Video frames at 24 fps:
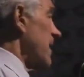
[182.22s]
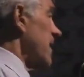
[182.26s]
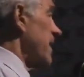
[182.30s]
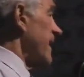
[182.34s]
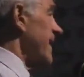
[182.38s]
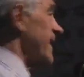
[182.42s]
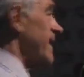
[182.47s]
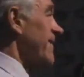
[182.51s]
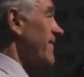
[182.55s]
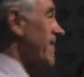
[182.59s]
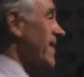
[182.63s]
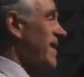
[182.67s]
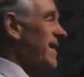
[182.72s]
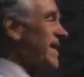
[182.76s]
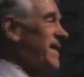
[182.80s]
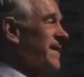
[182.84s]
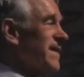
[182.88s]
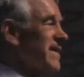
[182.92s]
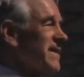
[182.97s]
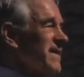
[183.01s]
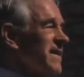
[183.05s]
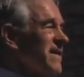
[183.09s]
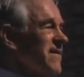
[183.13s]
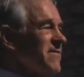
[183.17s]

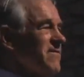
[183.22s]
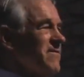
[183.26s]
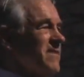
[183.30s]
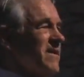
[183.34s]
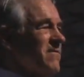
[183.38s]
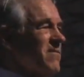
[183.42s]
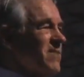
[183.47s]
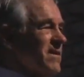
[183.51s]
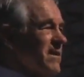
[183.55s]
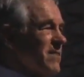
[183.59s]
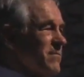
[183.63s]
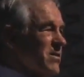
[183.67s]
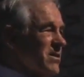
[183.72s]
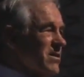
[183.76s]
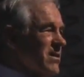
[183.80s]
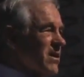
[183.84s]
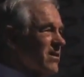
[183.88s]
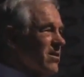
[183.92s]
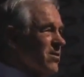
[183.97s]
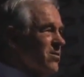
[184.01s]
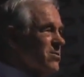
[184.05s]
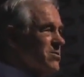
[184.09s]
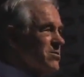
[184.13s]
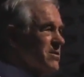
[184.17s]
They've never come to the
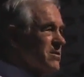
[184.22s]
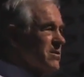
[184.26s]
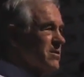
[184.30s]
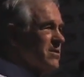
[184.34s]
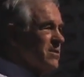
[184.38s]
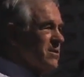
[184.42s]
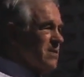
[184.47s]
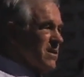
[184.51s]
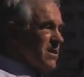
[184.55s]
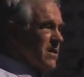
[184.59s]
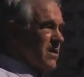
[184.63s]
conclusion,